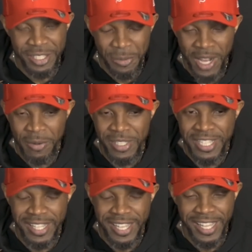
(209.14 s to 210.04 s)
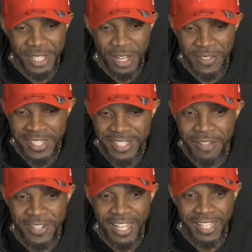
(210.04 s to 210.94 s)
You probably want to take KG off that
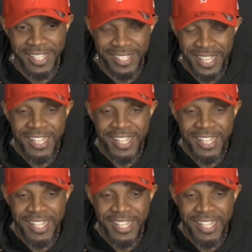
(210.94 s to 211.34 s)
tough guy list.